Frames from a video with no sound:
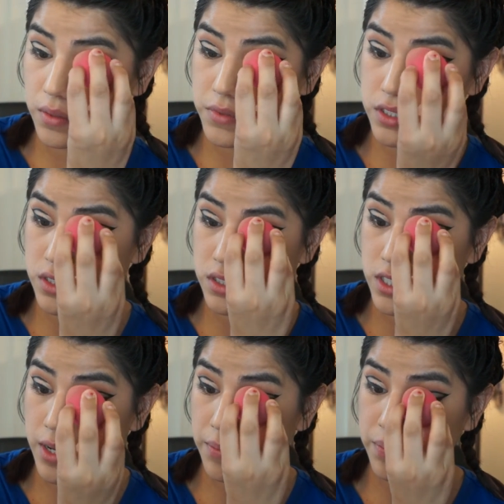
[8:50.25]
I'm just going
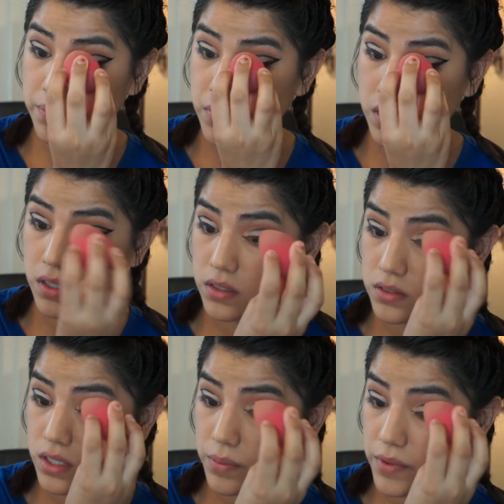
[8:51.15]
to tap
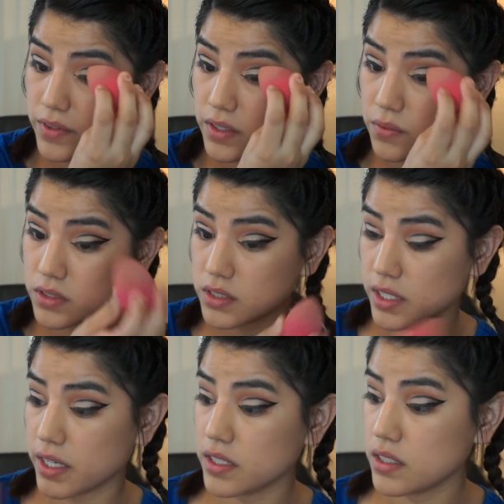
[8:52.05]
on top of it once
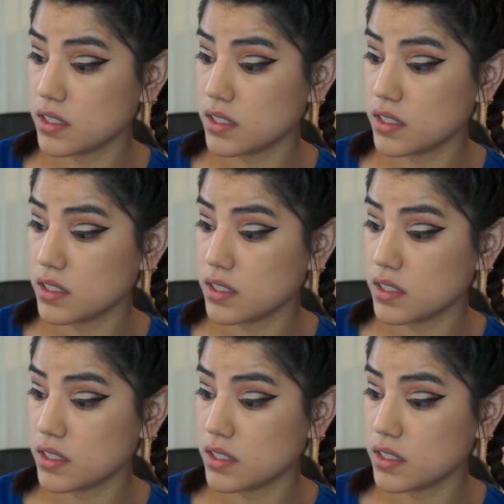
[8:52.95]
again.